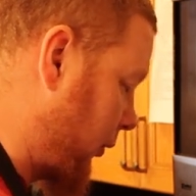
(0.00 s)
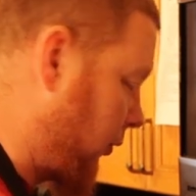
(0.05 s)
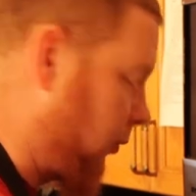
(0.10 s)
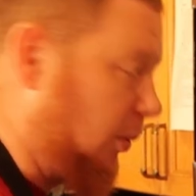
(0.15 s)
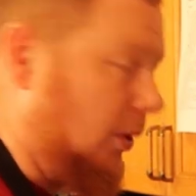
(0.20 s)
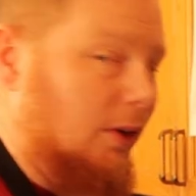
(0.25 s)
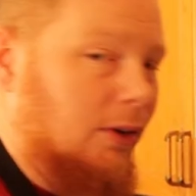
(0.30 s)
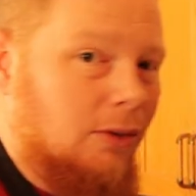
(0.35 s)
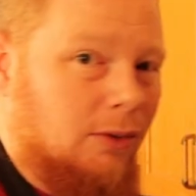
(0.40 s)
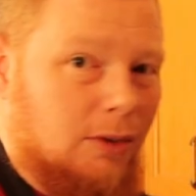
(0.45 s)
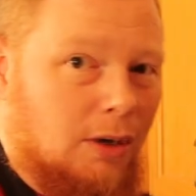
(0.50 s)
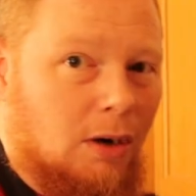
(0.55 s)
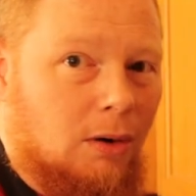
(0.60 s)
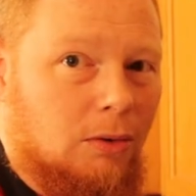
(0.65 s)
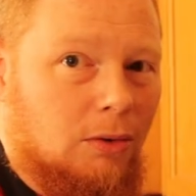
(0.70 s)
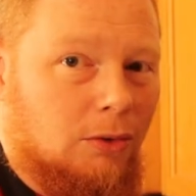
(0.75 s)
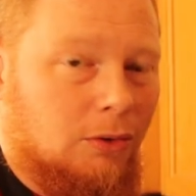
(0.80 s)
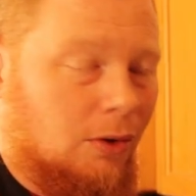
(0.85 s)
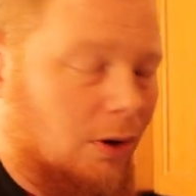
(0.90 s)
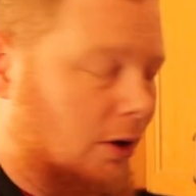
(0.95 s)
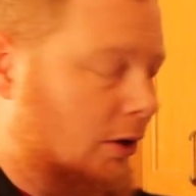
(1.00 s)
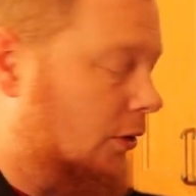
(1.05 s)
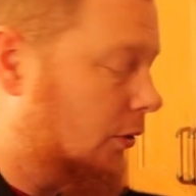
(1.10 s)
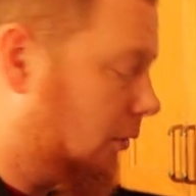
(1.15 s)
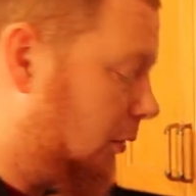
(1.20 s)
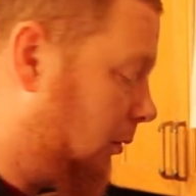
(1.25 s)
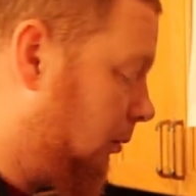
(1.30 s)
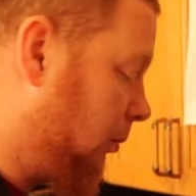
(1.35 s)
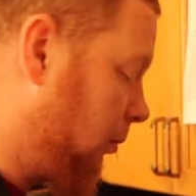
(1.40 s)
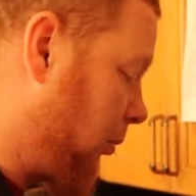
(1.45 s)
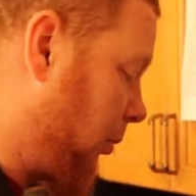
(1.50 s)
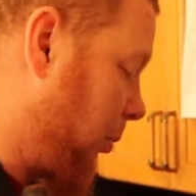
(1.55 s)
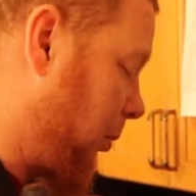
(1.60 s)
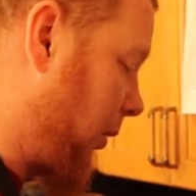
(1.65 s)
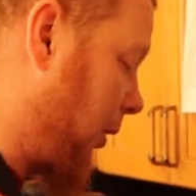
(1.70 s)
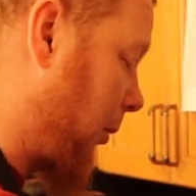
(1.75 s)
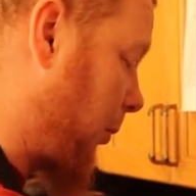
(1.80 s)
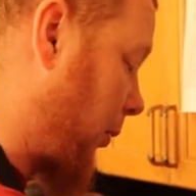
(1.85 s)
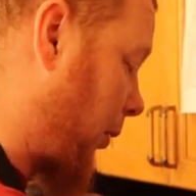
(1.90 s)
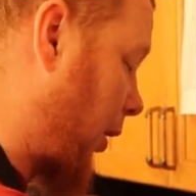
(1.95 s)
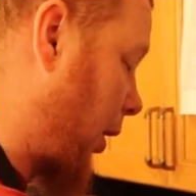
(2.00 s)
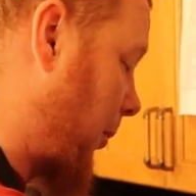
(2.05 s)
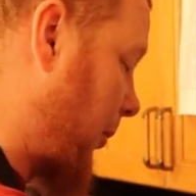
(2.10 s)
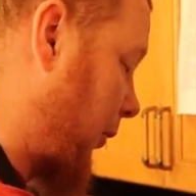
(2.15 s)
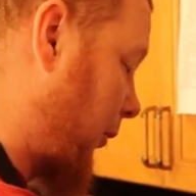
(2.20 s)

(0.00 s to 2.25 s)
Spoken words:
Sweet and sour sauce would be a prime